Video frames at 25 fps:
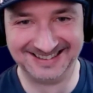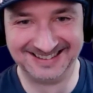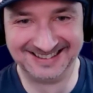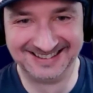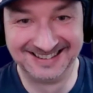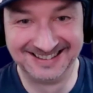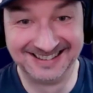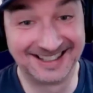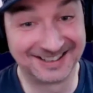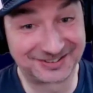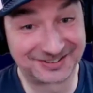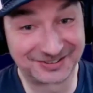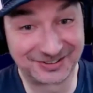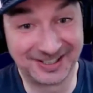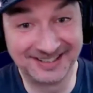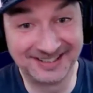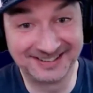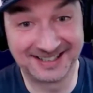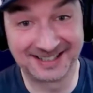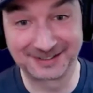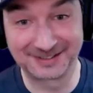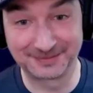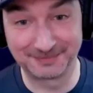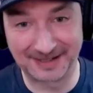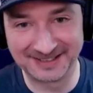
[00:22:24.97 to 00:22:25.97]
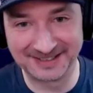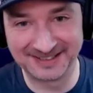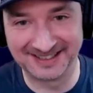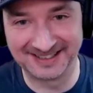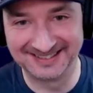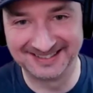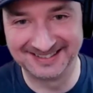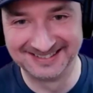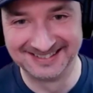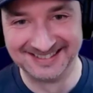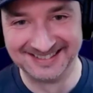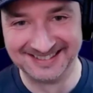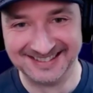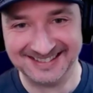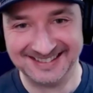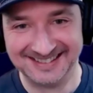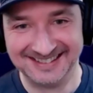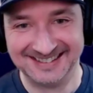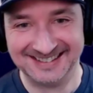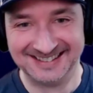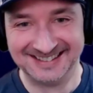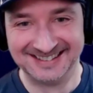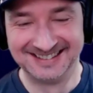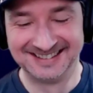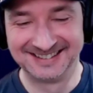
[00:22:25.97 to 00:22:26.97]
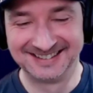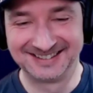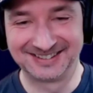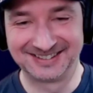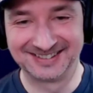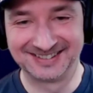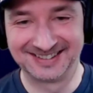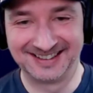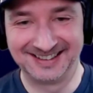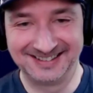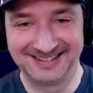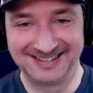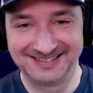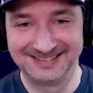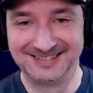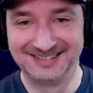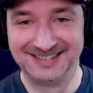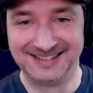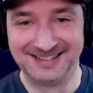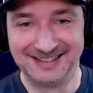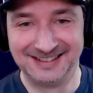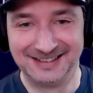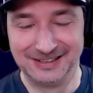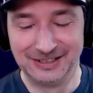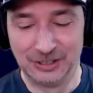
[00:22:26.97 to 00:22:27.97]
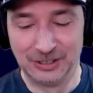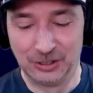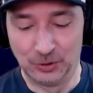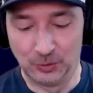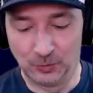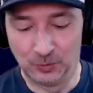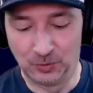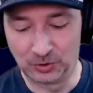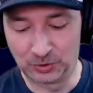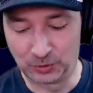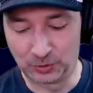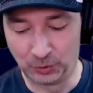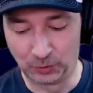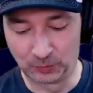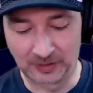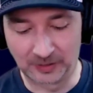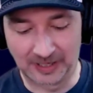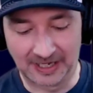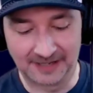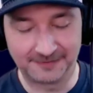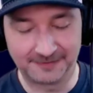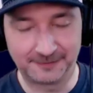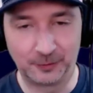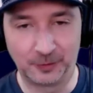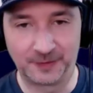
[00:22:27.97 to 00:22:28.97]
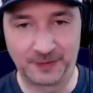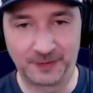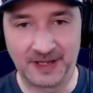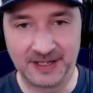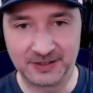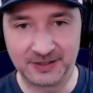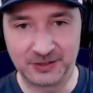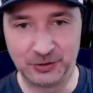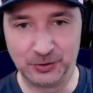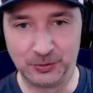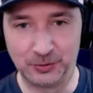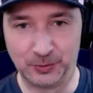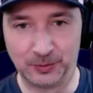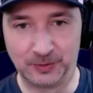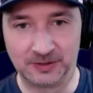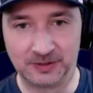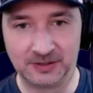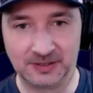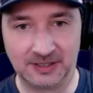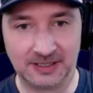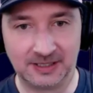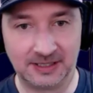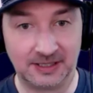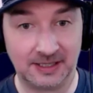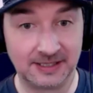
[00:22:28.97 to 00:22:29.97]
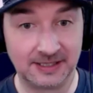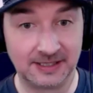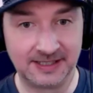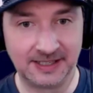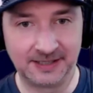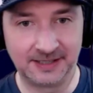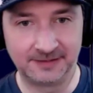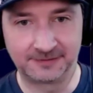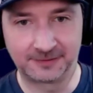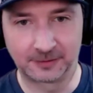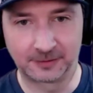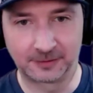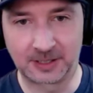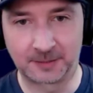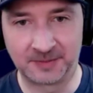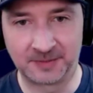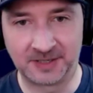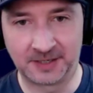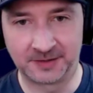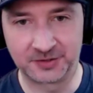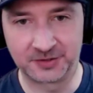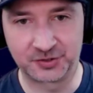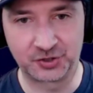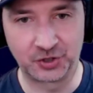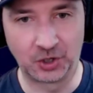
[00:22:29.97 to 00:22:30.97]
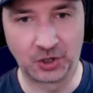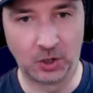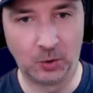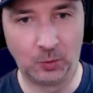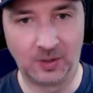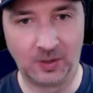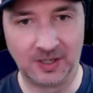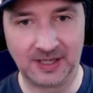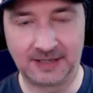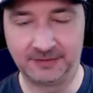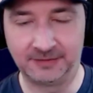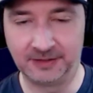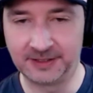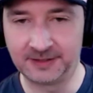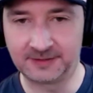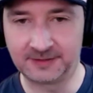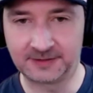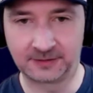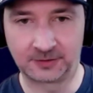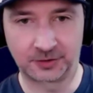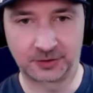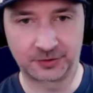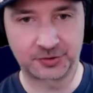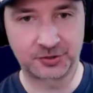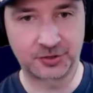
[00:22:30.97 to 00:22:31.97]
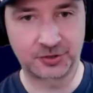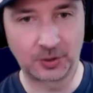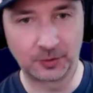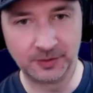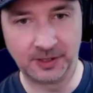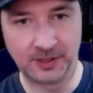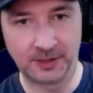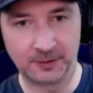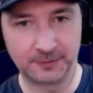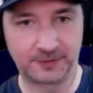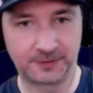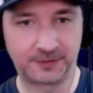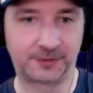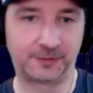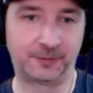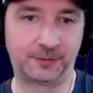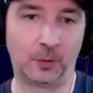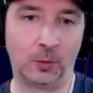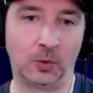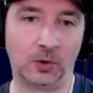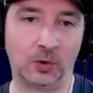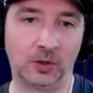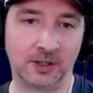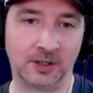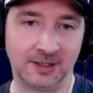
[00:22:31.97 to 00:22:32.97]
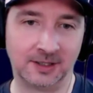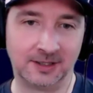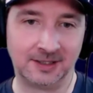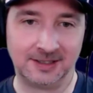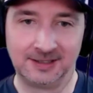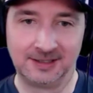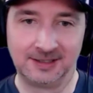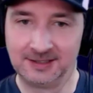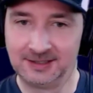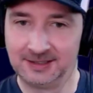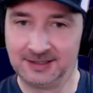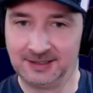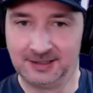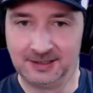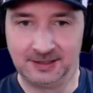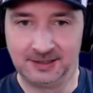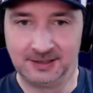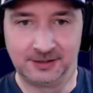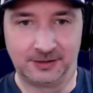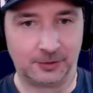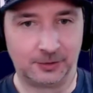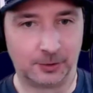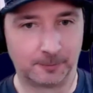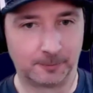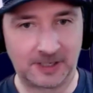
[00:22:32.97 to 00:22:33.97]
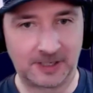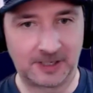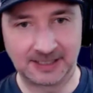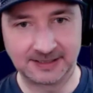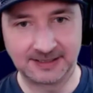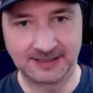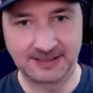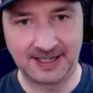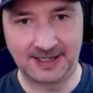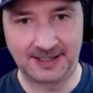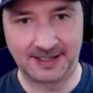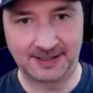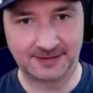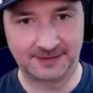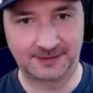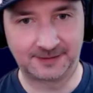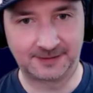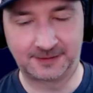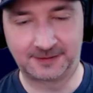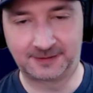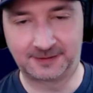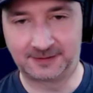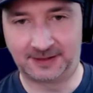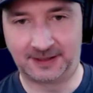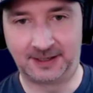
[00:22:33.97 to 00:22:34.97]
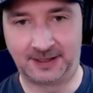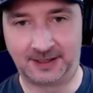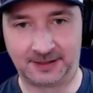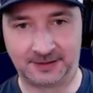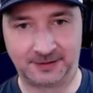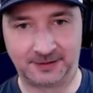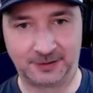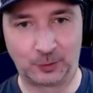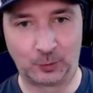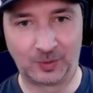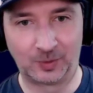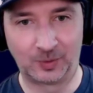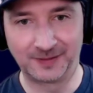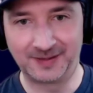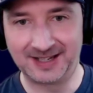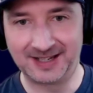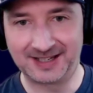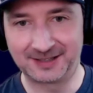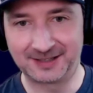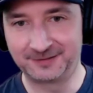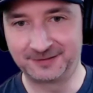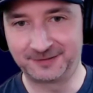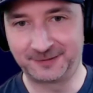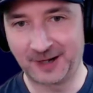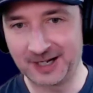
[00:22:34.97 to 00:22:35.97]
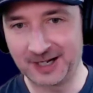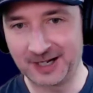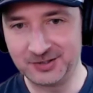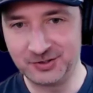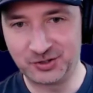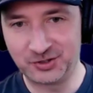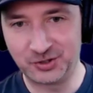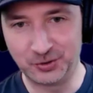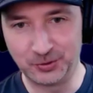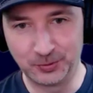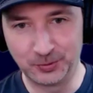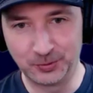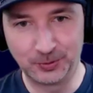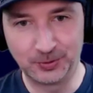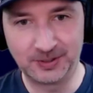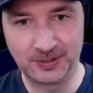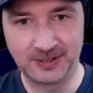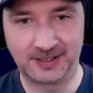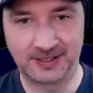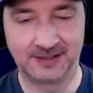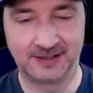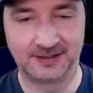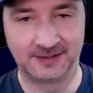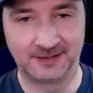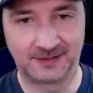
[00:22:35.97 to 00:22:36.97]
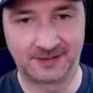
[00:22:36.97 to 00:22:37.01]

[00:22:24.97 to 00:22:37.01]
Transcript: That's right. That's about it. That's all right. Well, cool, Raf. Well, thank you again for coming on the show. We'll have links in our show notes for your podcasts and where they can find you. And,